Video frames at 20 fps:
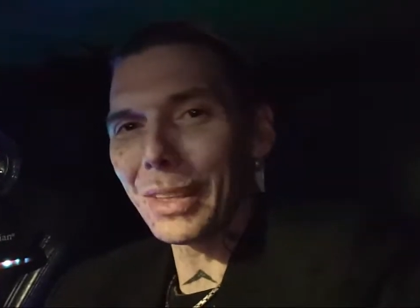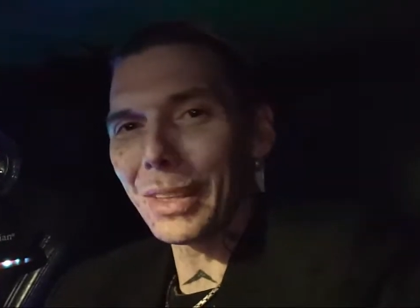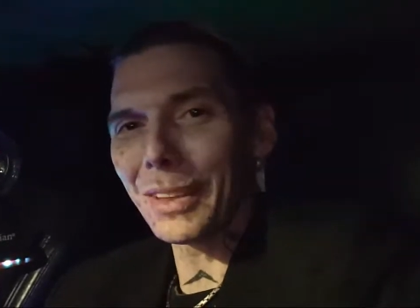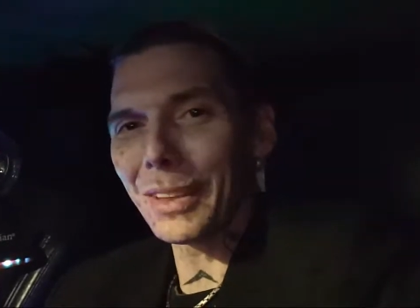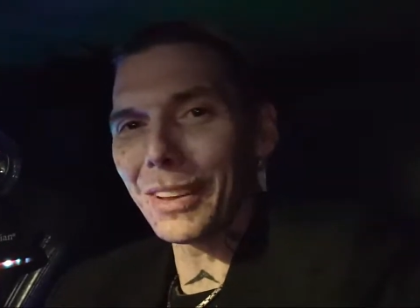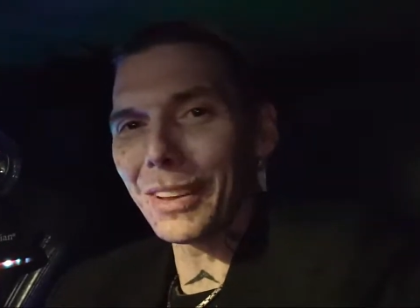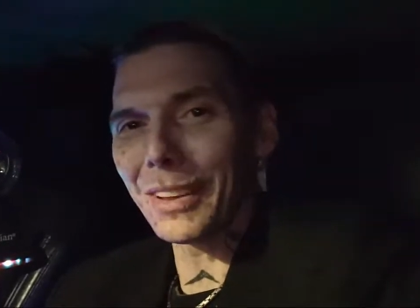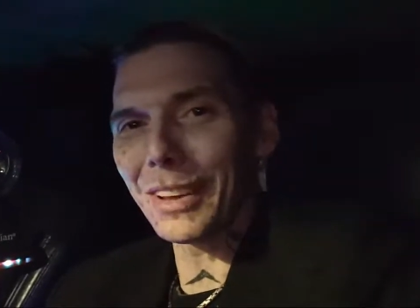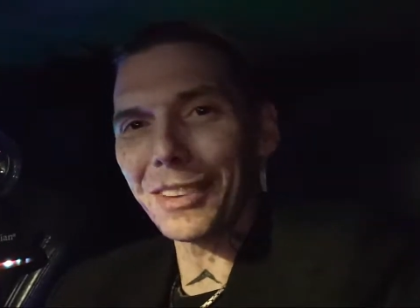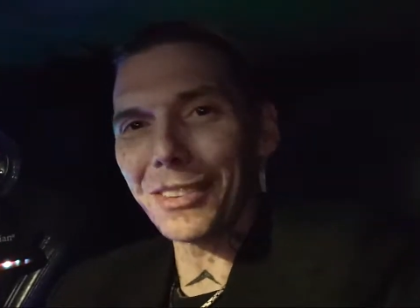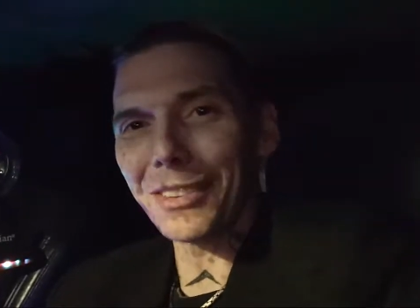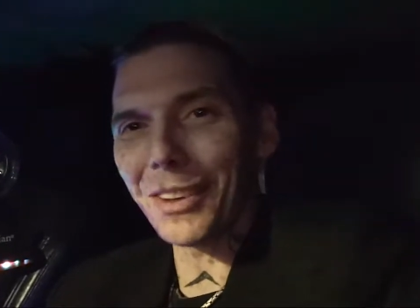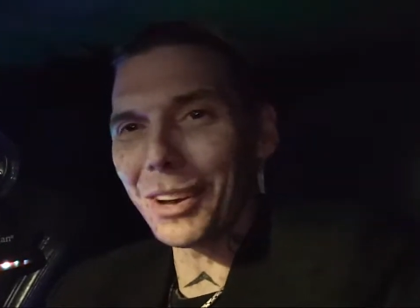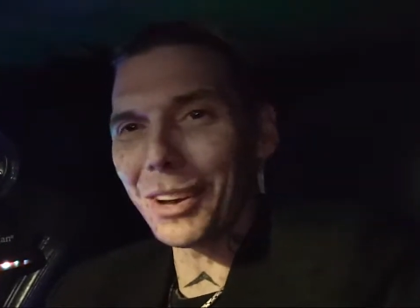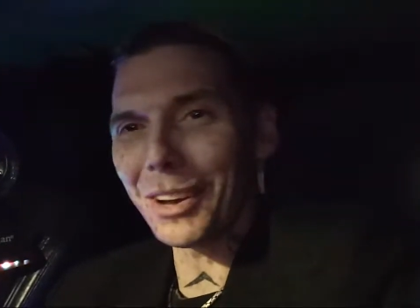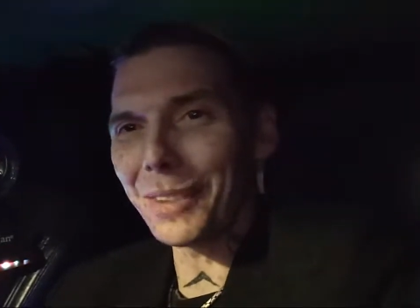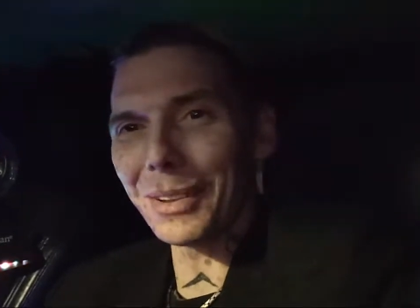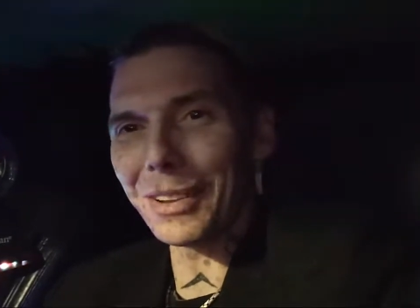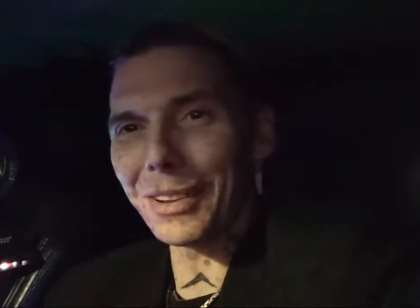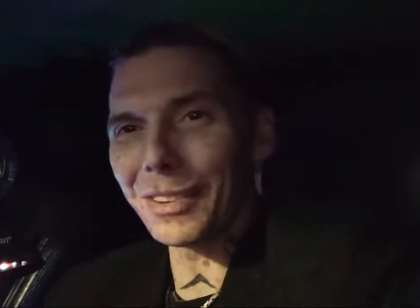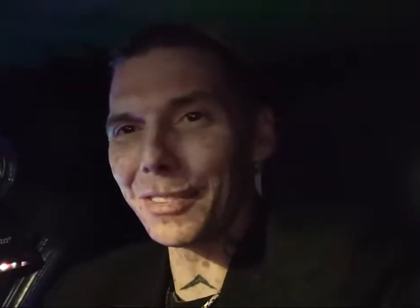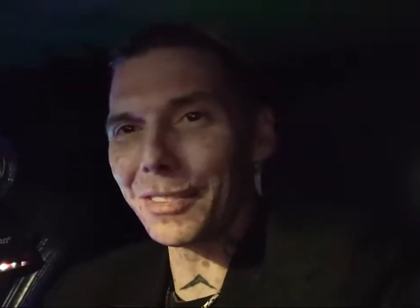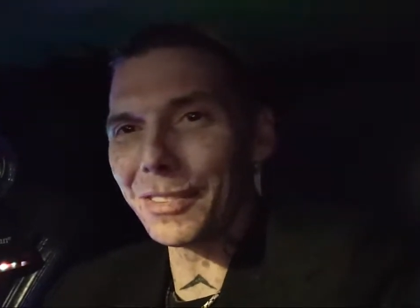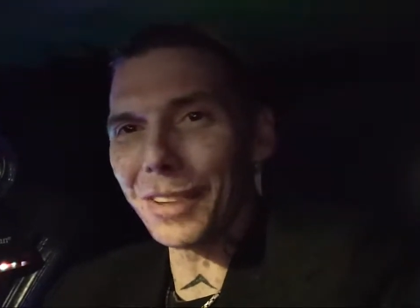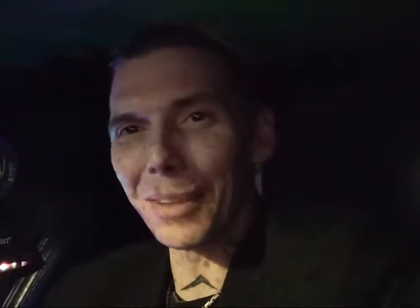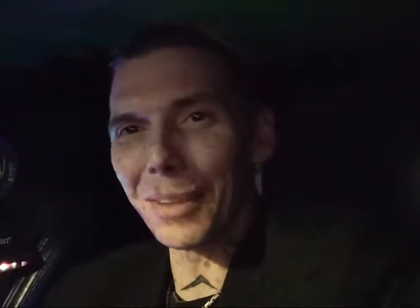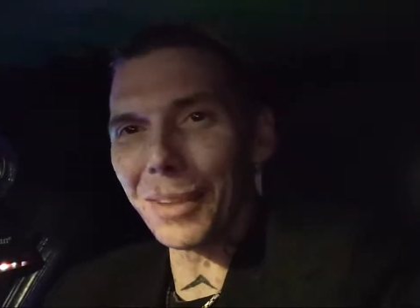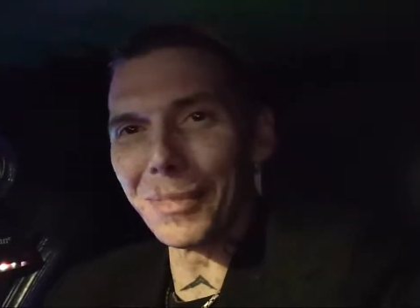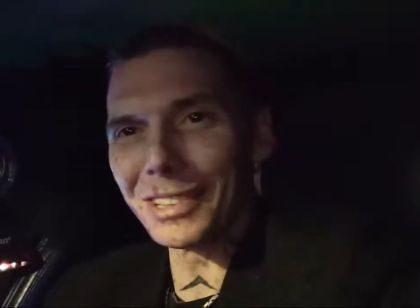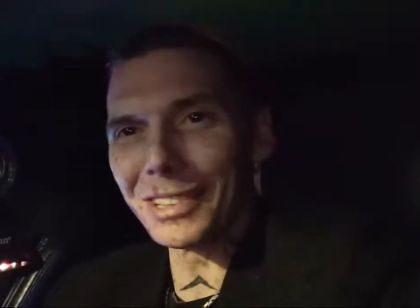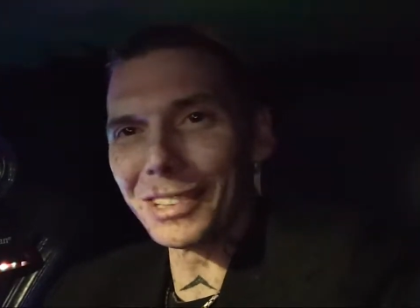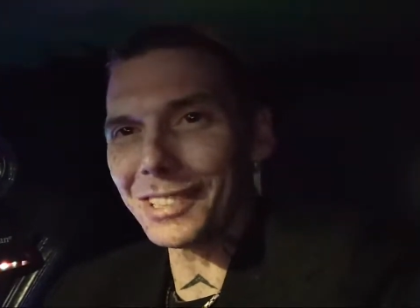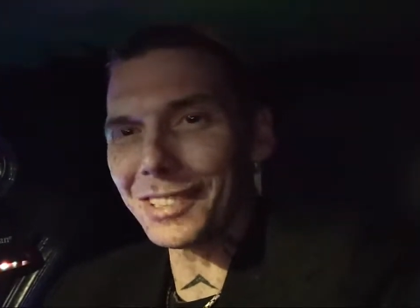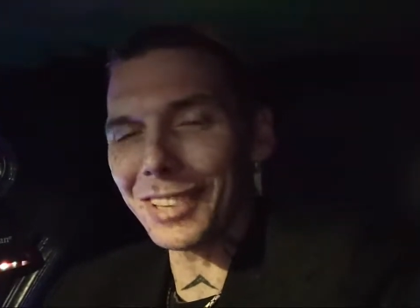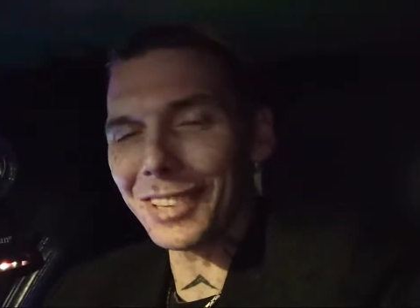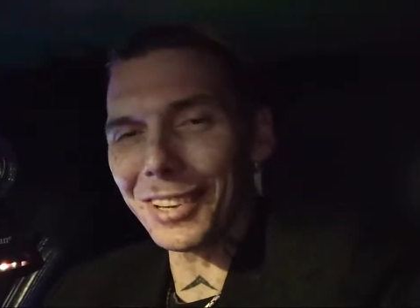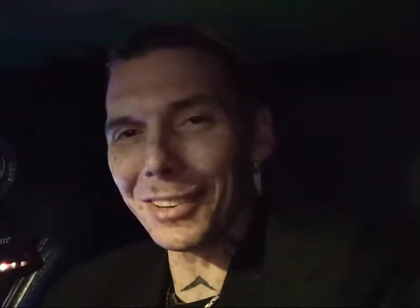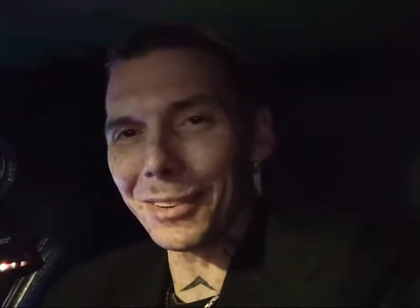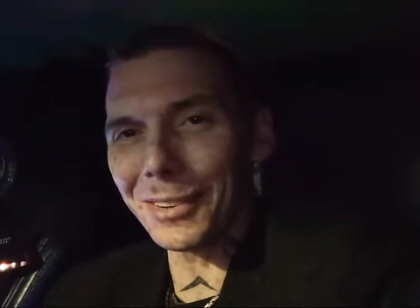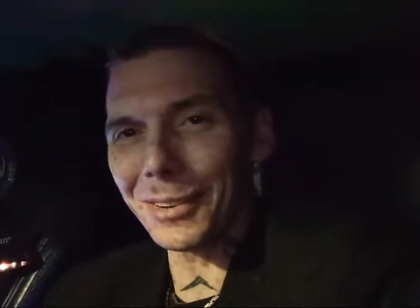I talk about the dumbest
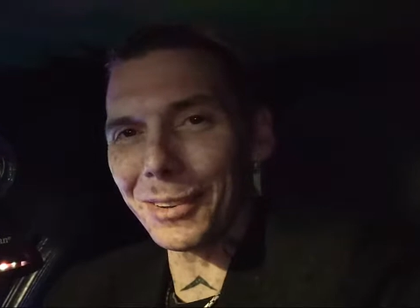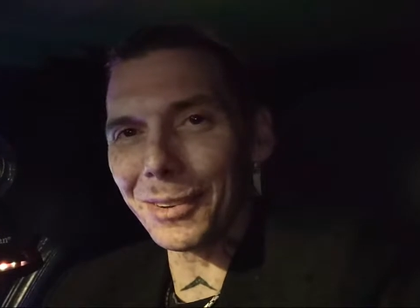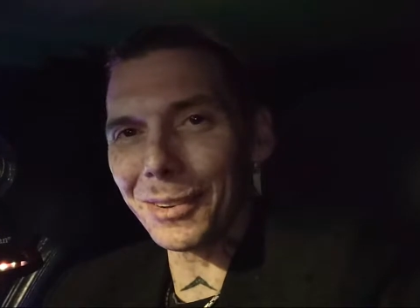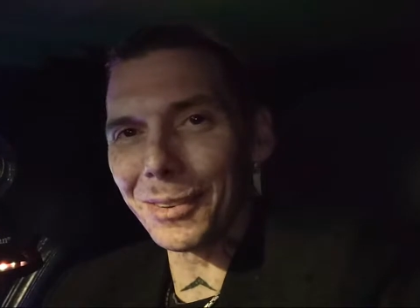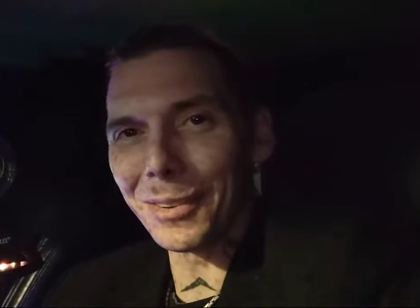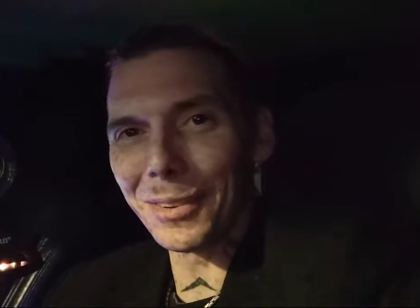shit, dude.